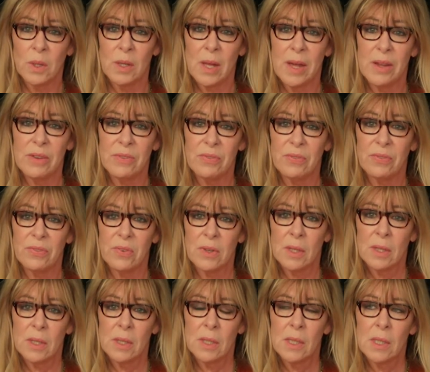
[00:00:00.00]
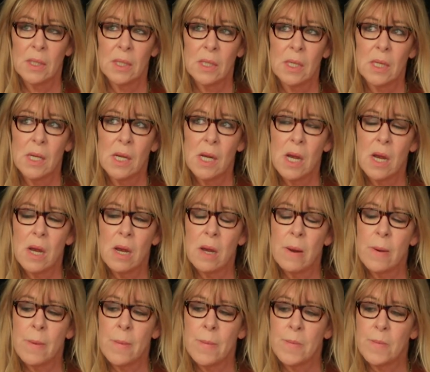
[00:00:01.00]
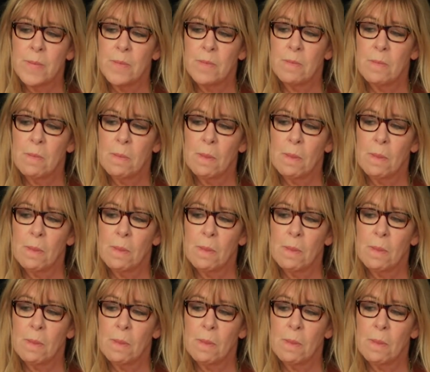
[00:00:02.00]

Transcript: life. Um,